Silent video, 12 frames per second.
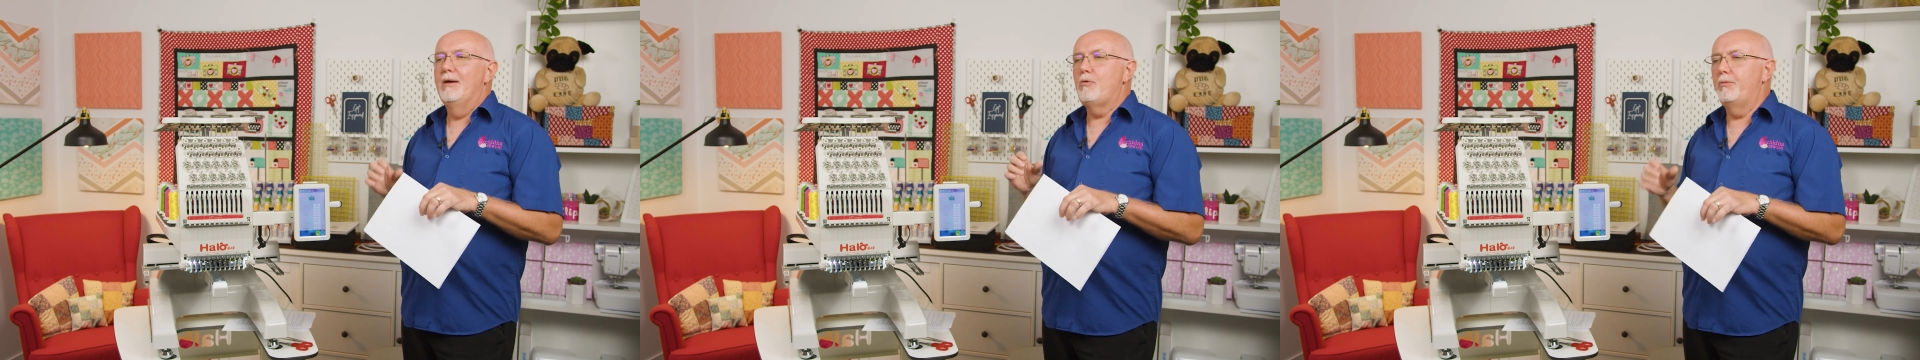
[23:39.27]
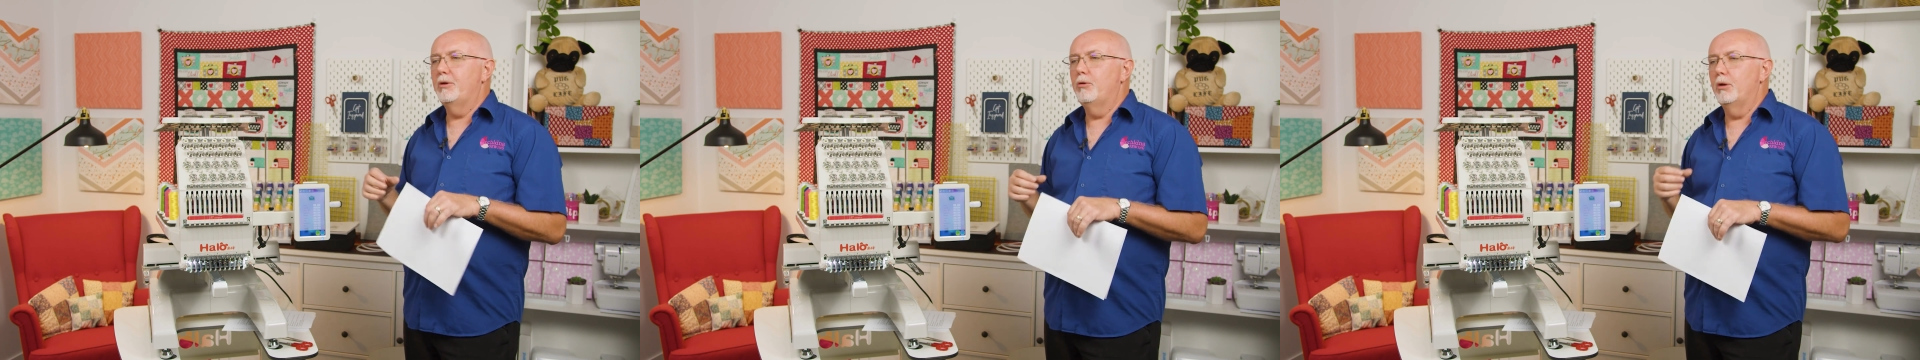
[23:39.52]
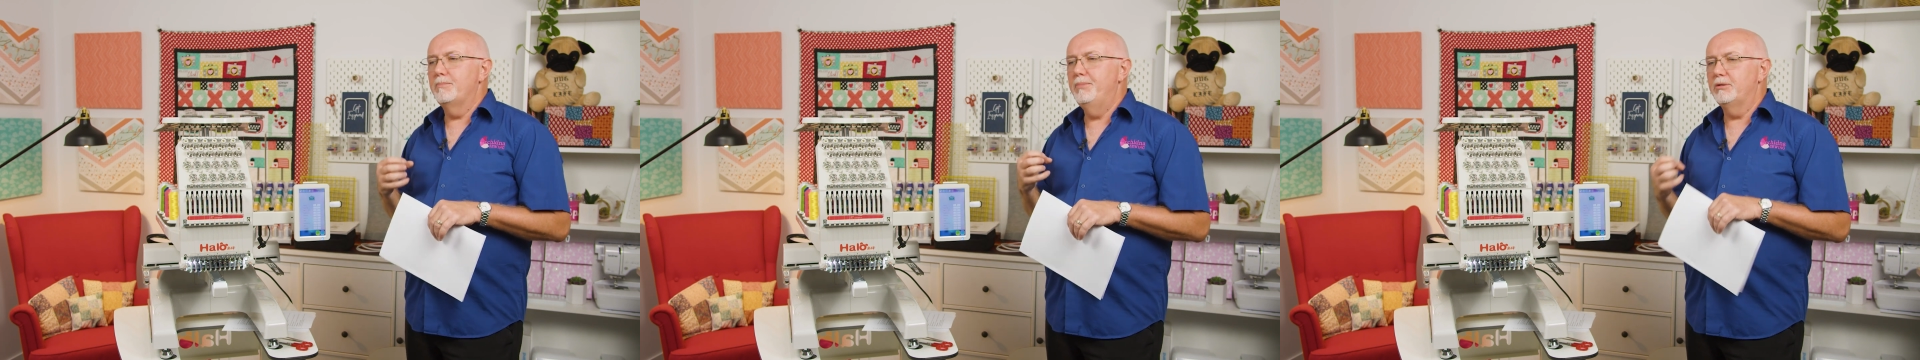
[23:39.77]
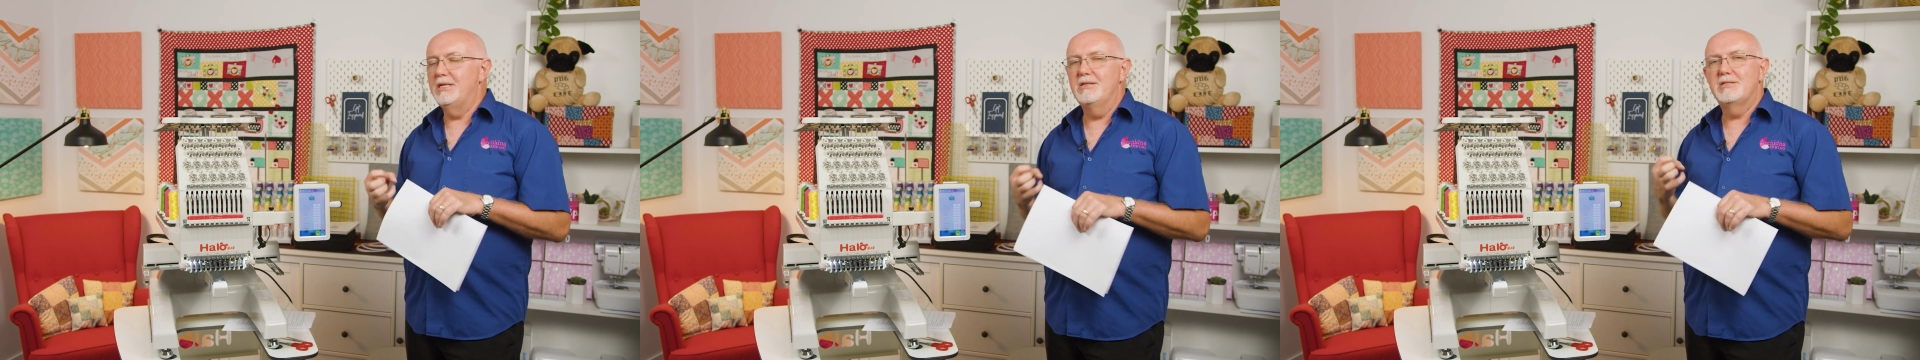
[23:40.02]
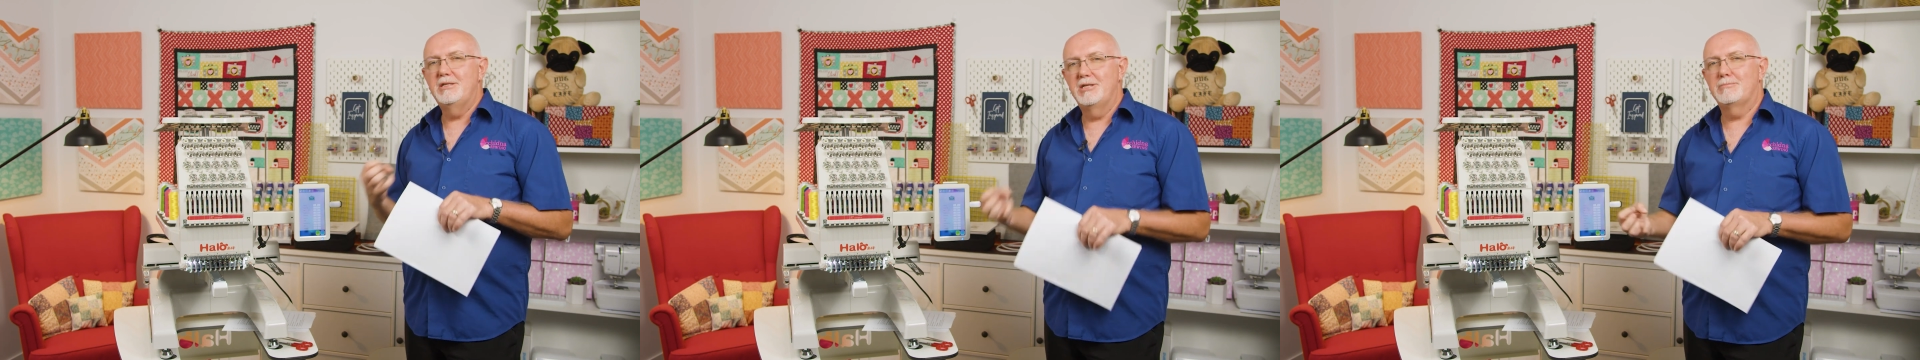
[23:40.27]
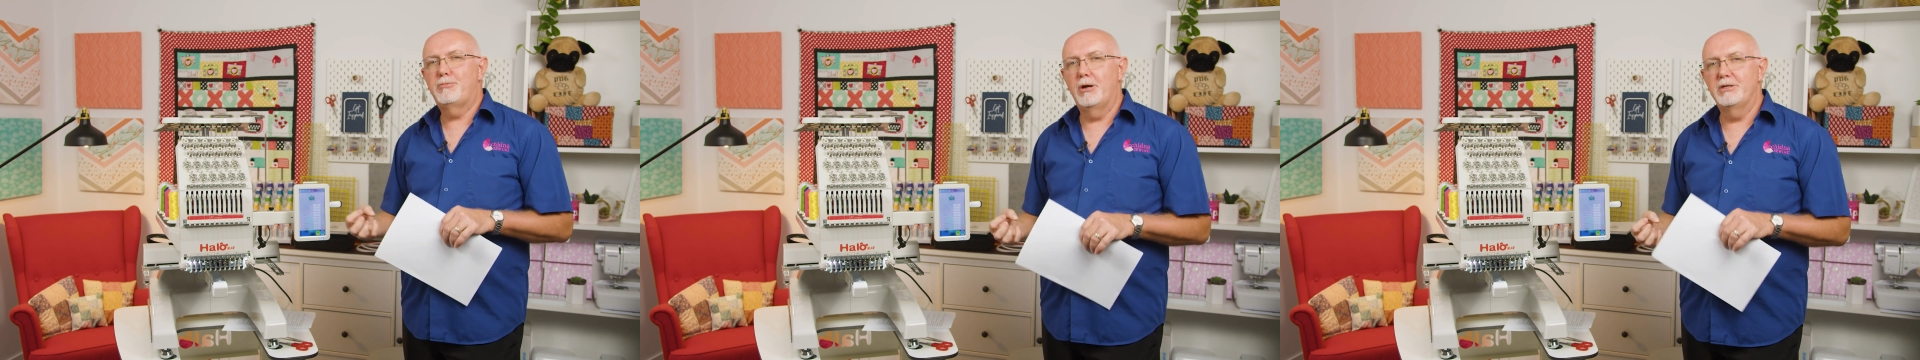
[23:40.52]
what we call a built-in
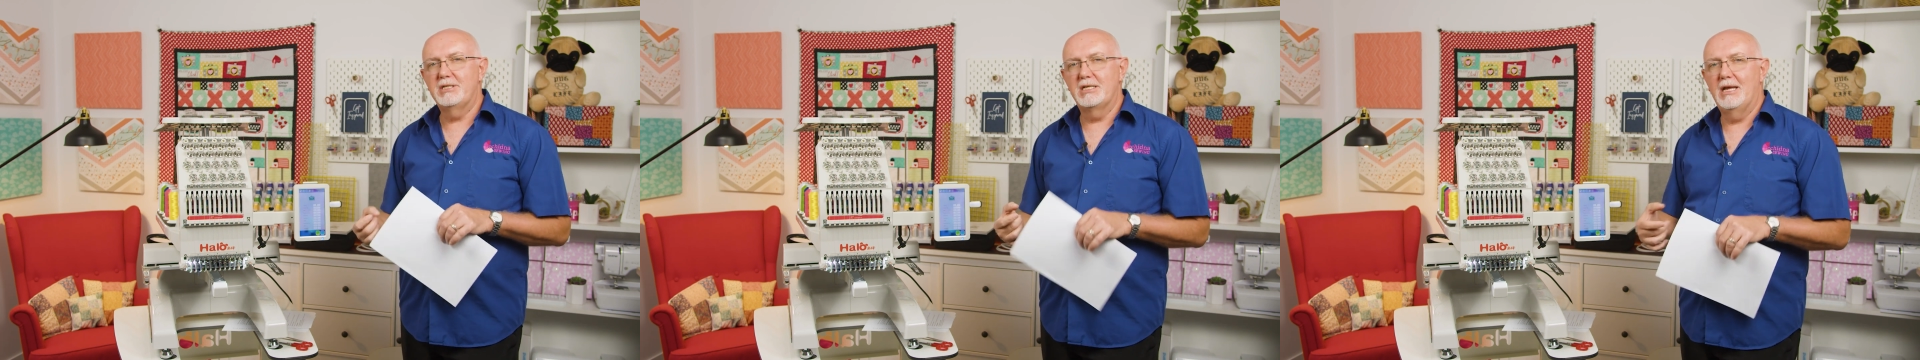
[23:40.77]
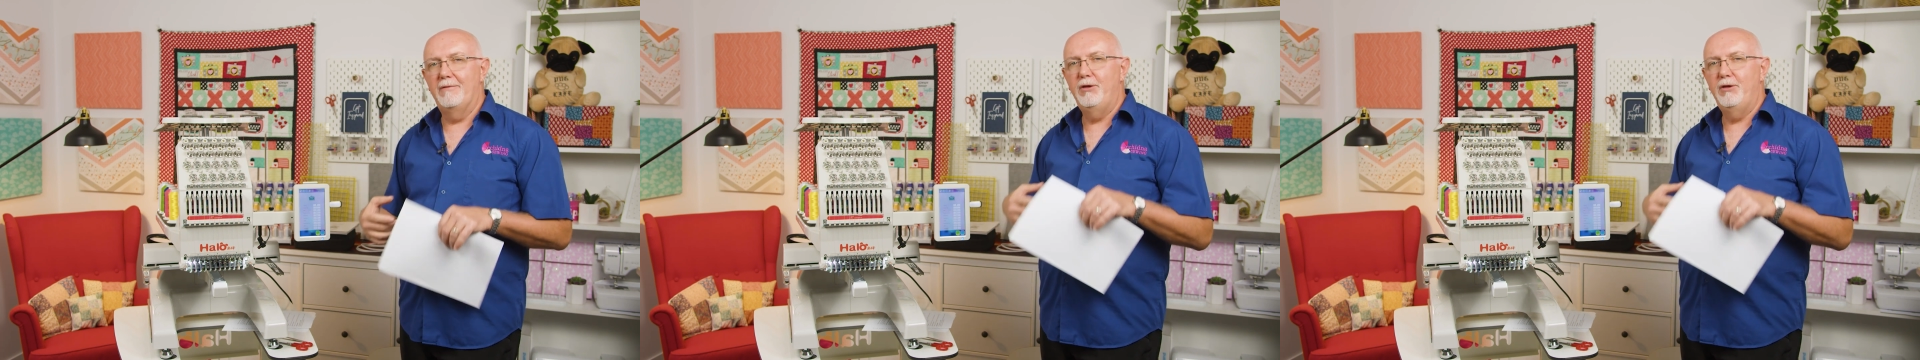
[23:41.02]
stitch processor.